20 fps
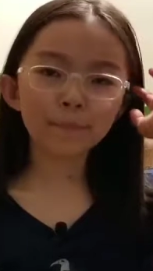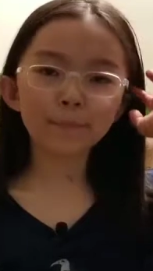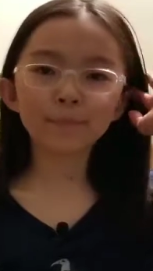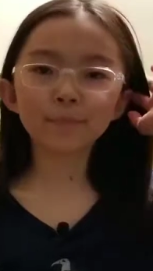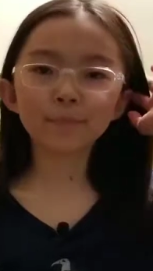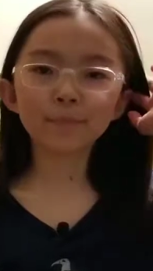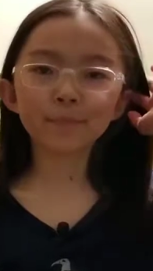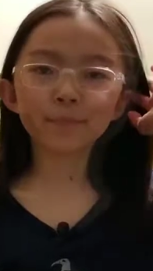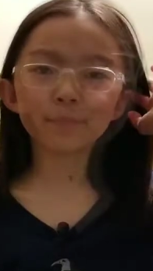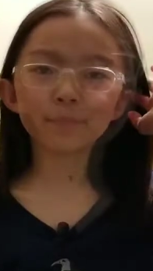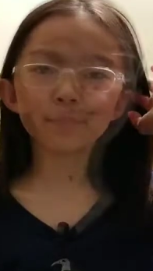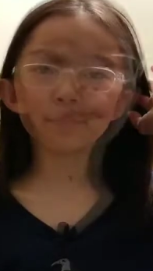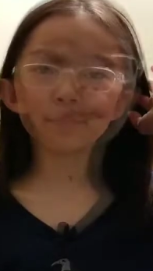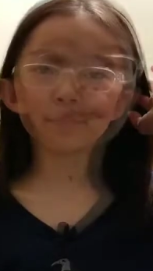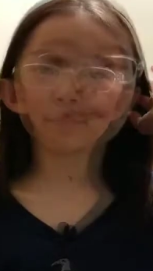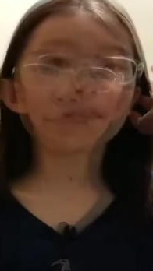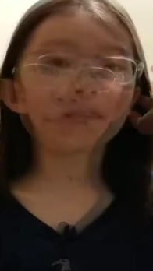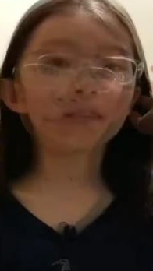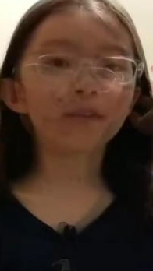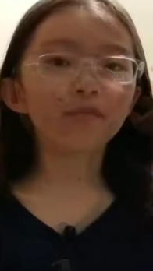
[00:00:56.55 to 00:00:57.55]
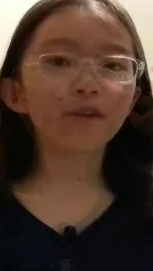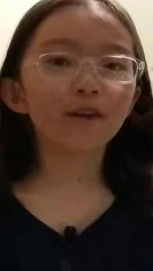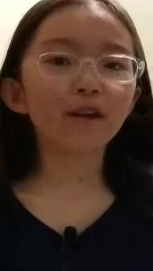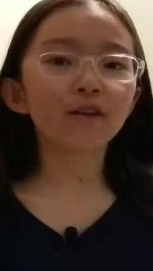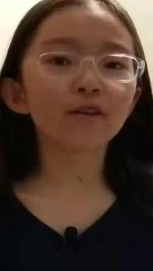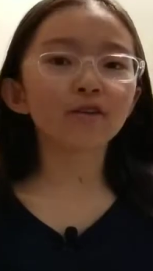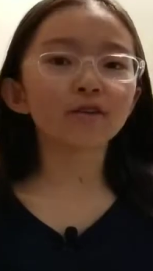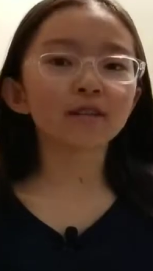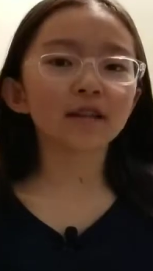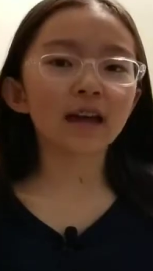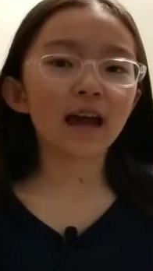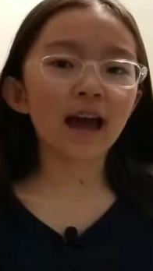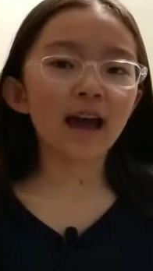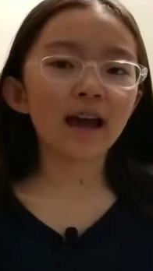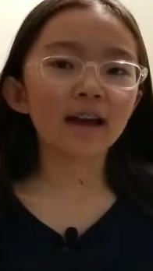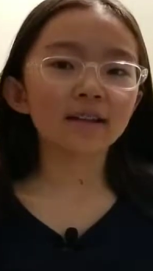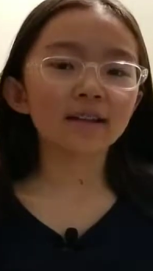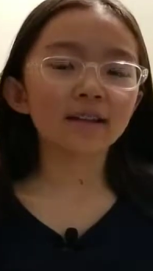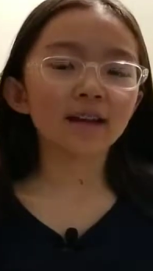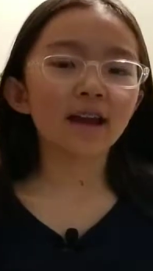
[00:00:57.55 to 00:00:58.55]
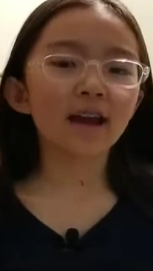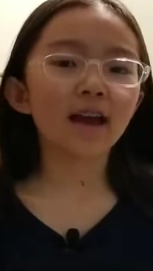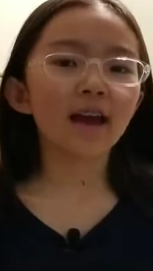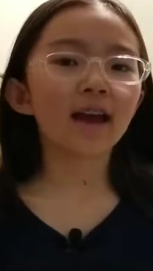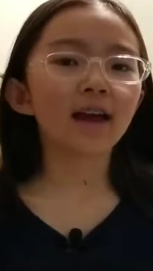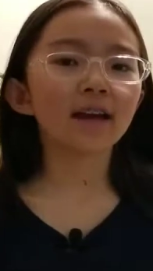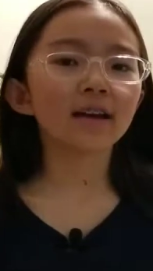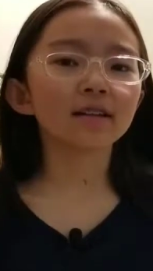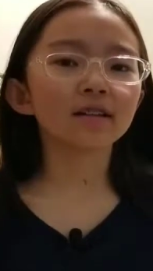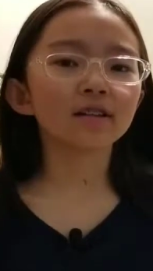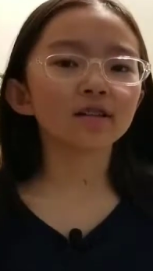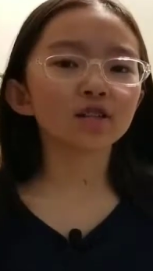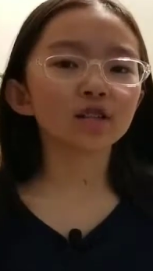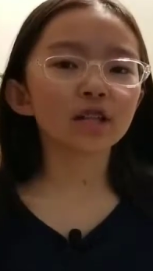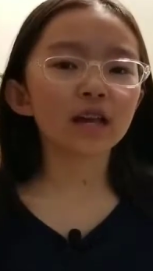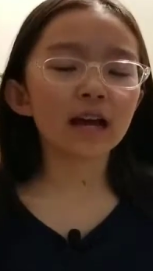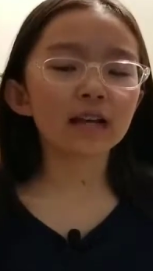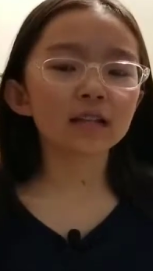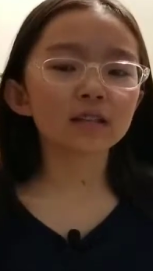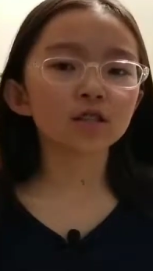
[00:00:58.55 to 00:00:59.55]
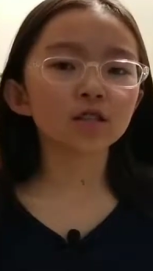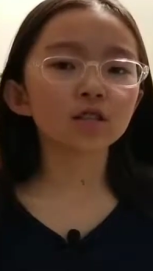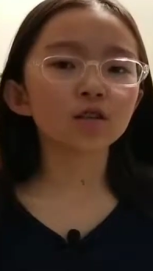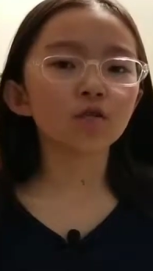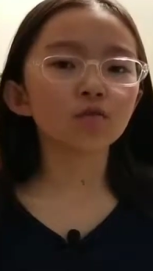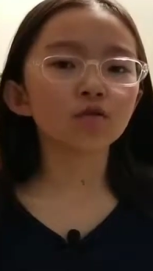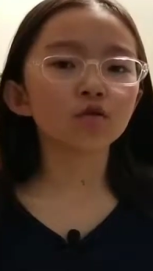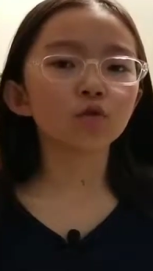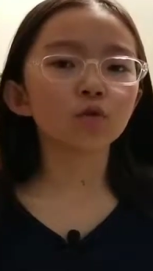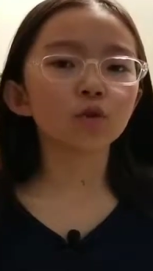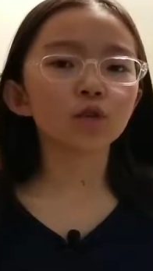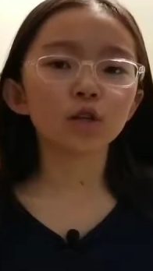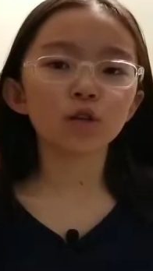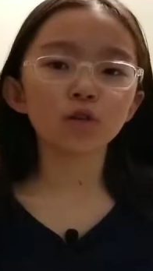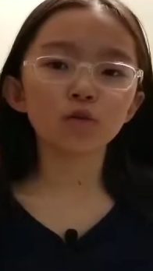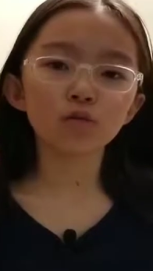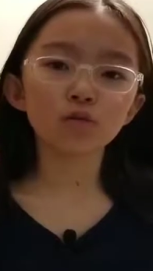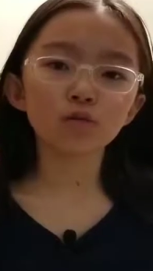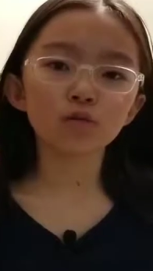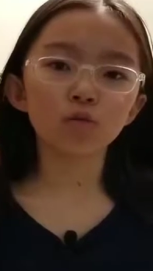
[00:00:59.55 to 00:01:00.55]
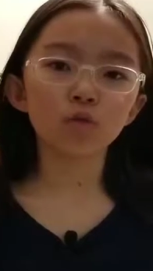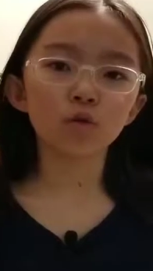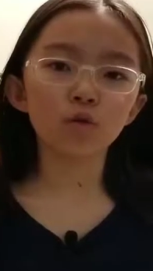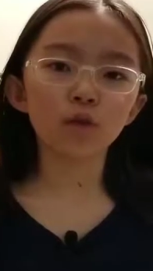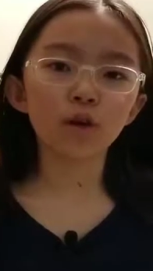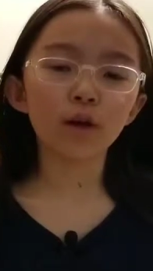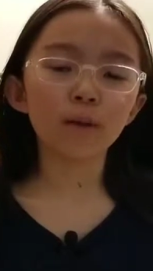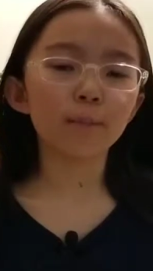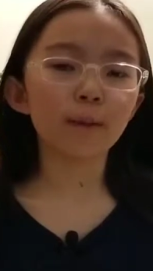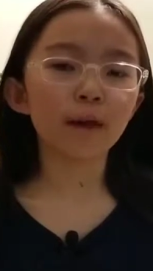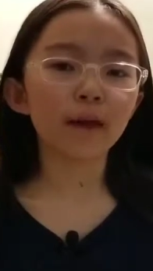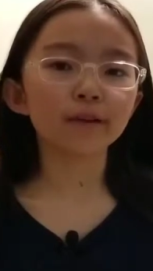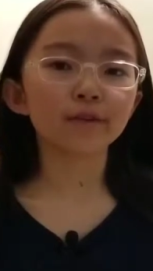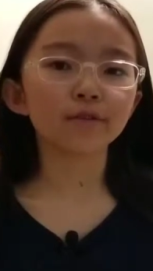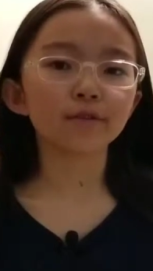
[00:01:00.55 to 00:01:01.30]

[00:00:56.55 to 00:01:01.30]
That meant leaving her dad and she has to go to a new school and make